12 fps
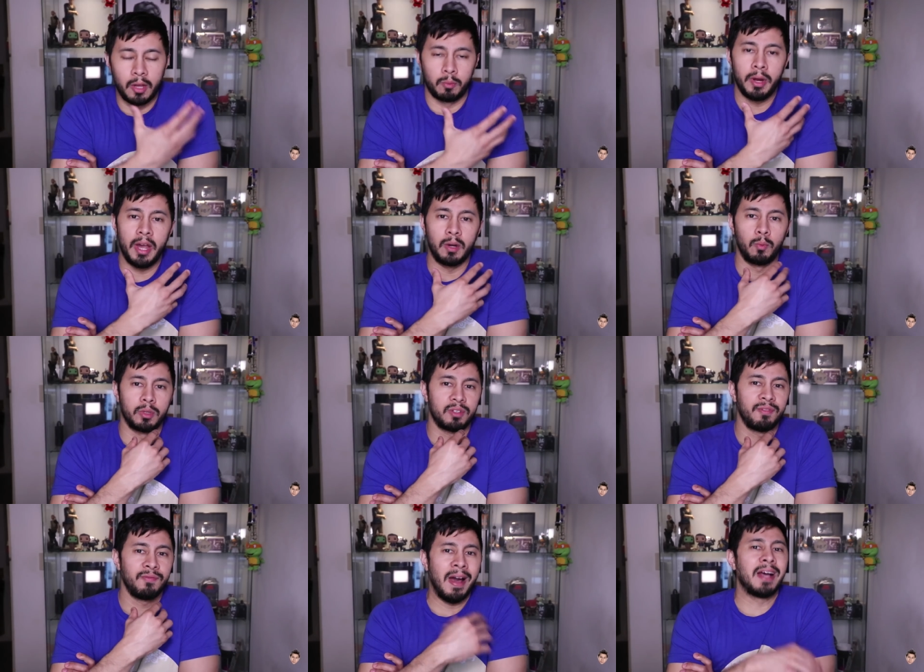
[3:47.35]
I read was
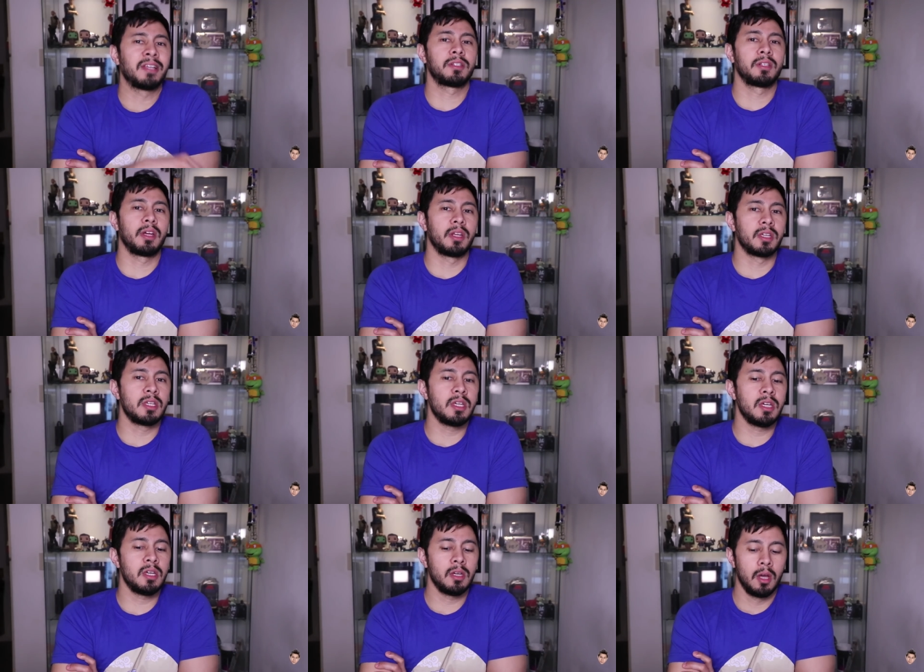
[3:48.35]
fascinating.
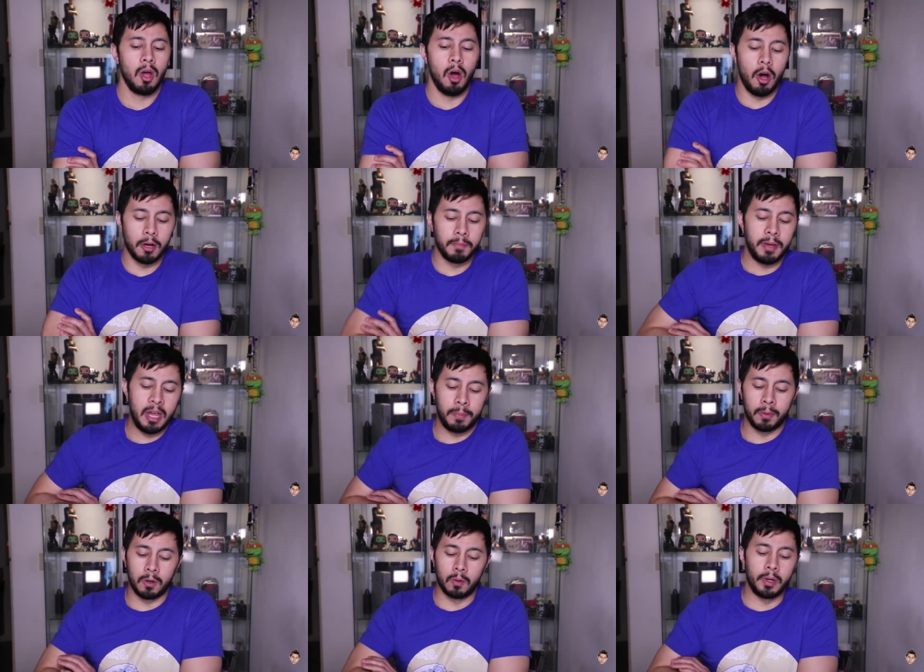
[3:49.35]
He on
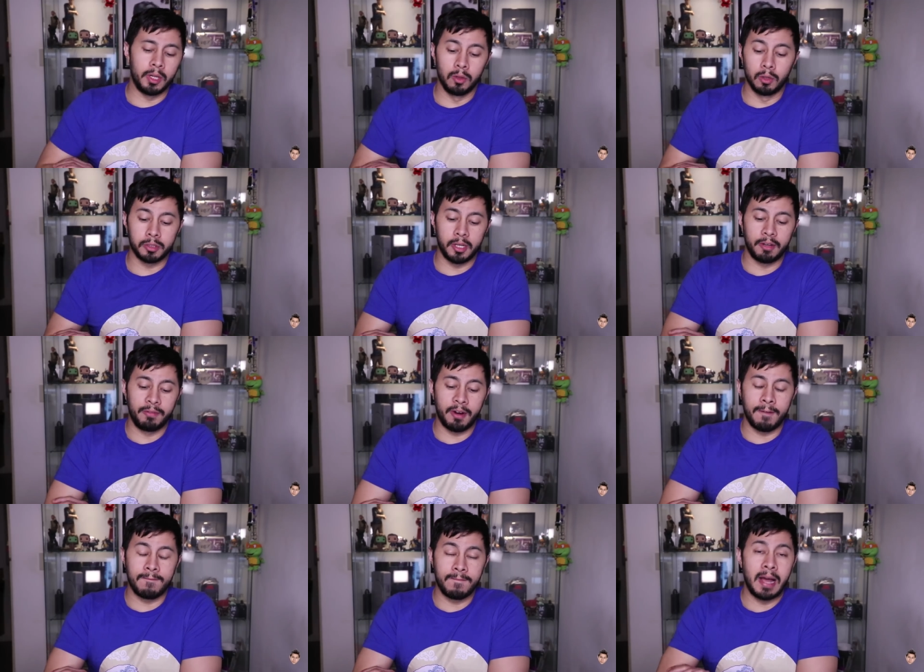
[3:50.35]
paper already looked like a
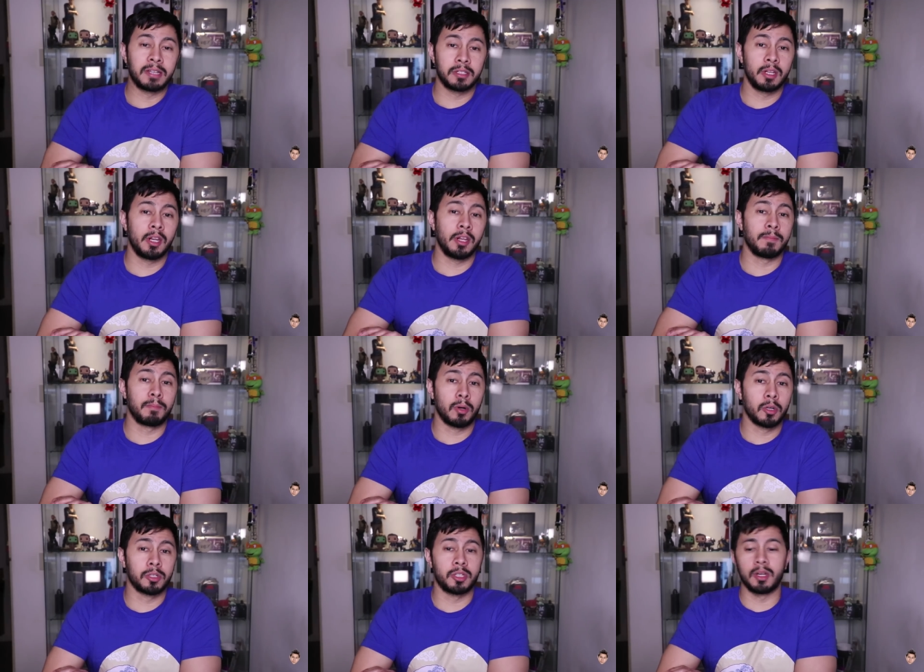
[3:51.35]
very fascinating
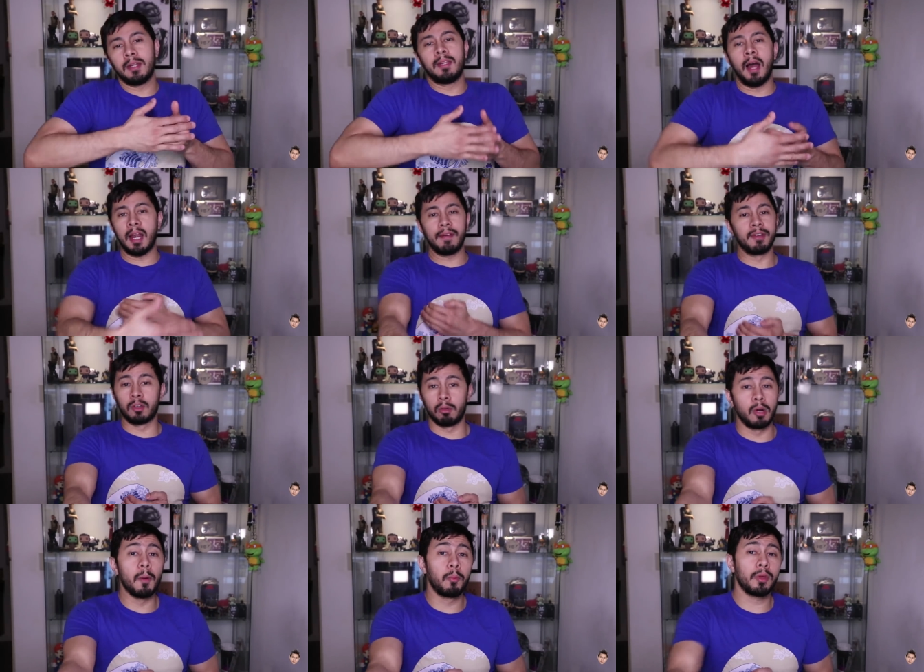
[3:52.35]
person. Not having
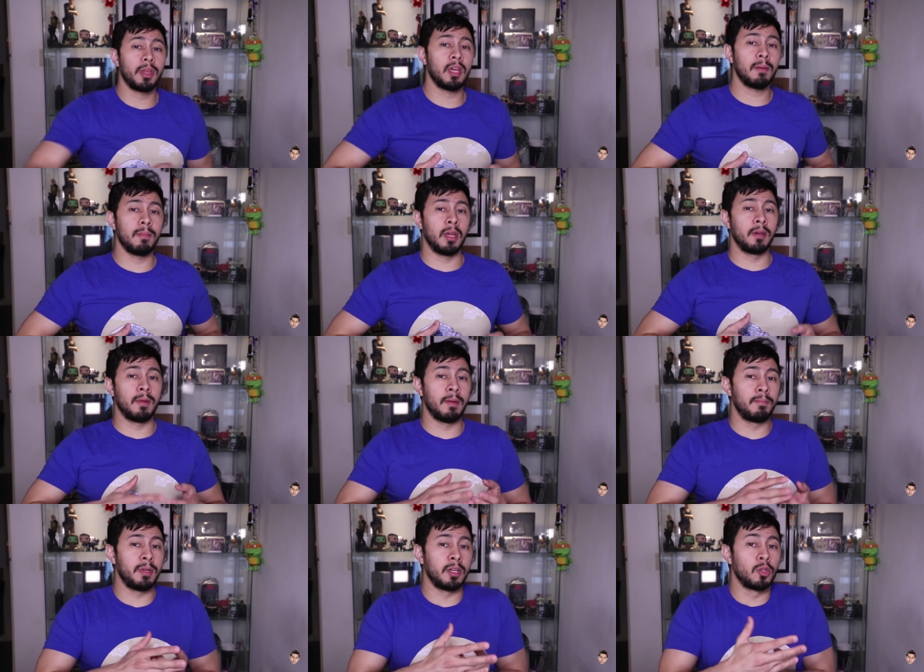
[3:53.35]
grown up with him and,
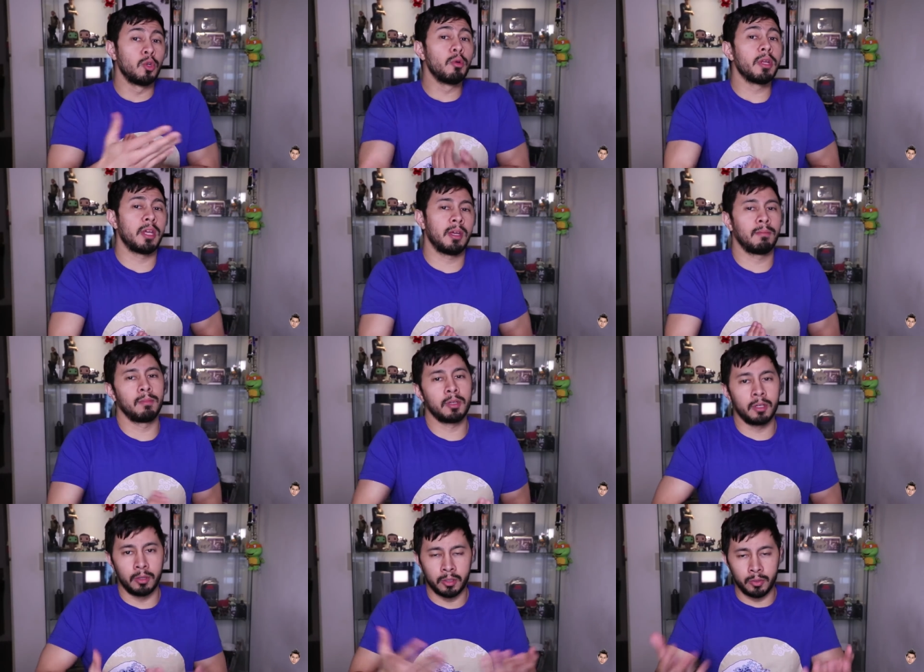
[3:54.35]
and being new to him,
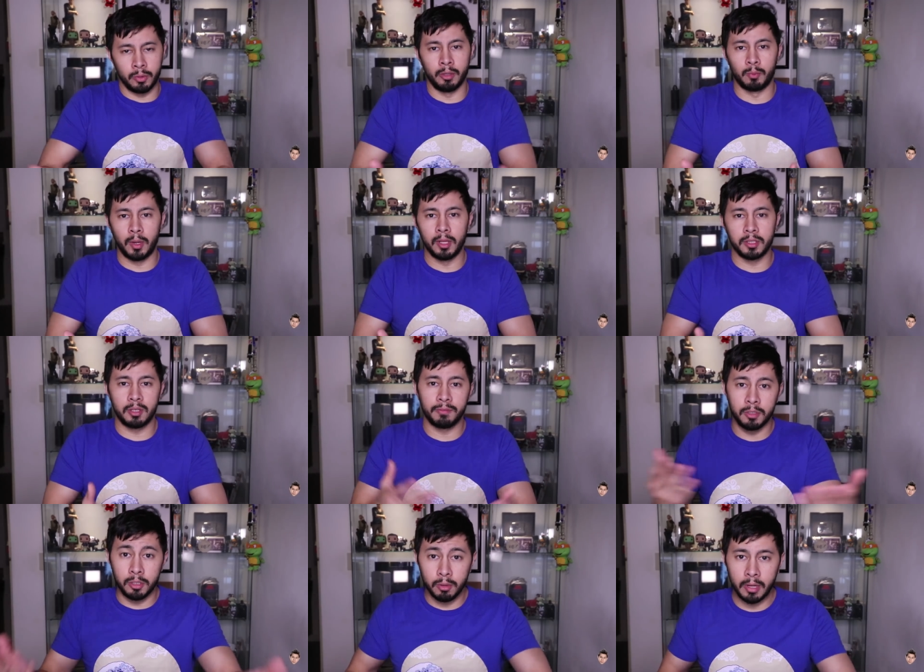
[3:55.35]
you know, you know, relative
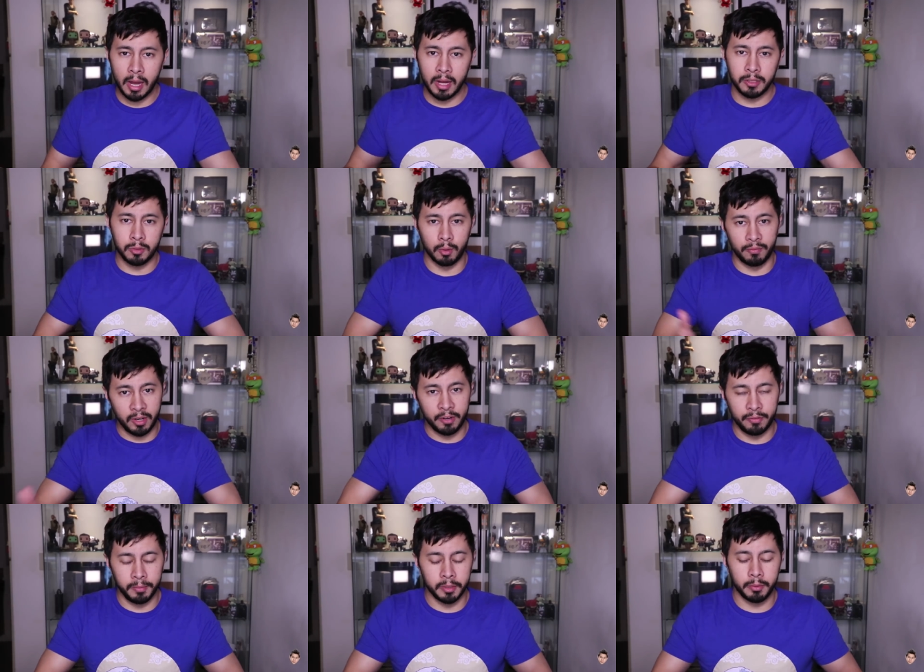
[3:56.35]
to you guys who are very
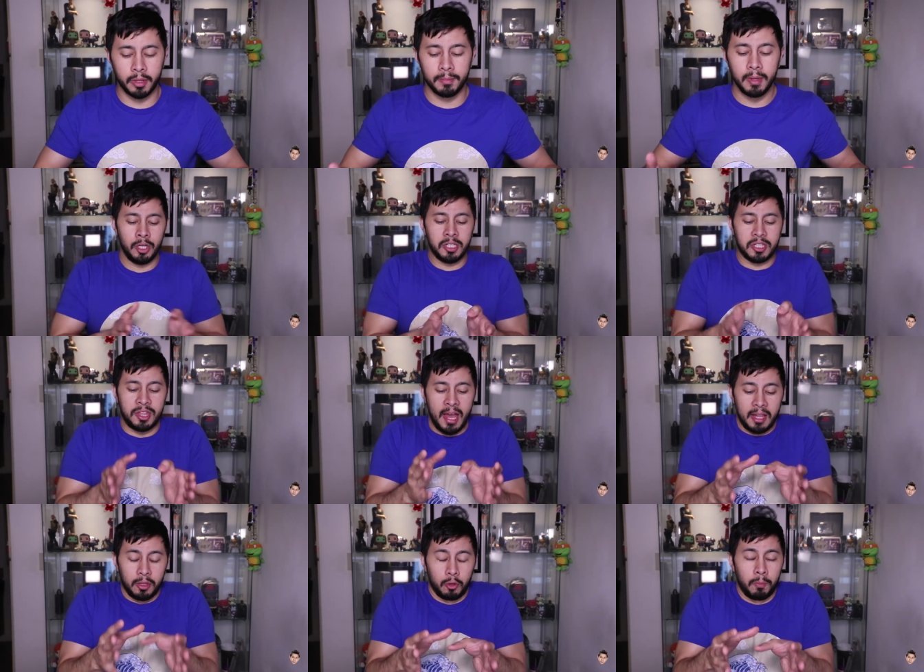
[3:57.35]
familiar with him, just
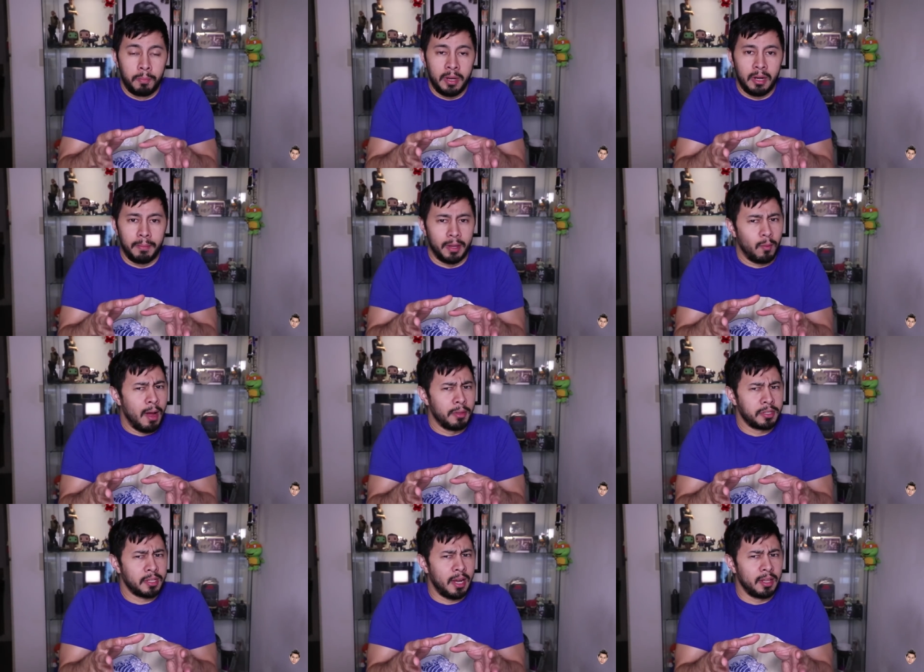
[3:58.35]
that little bit, I'm like, wow,
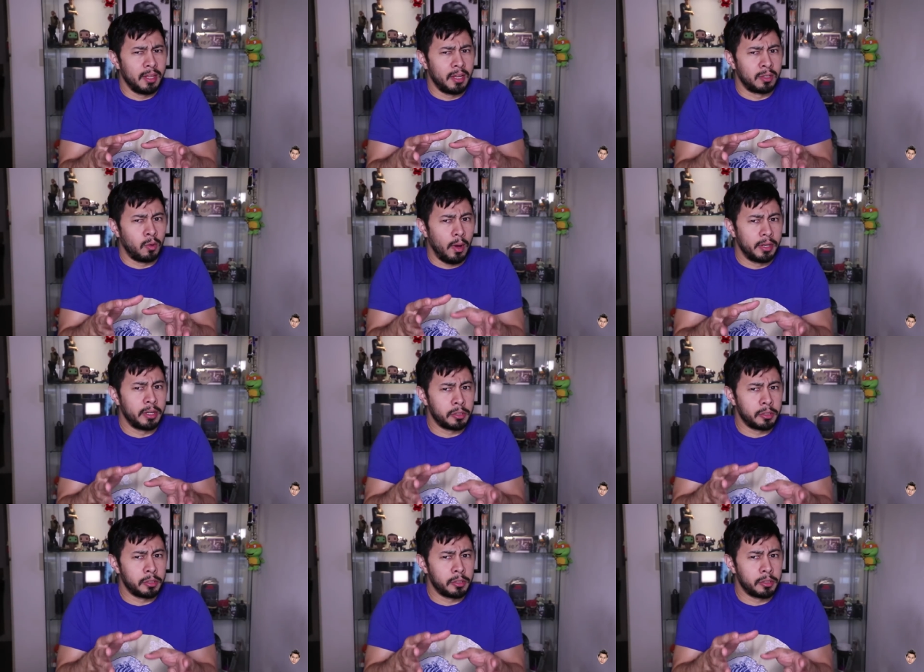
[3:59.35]
this guy led quite an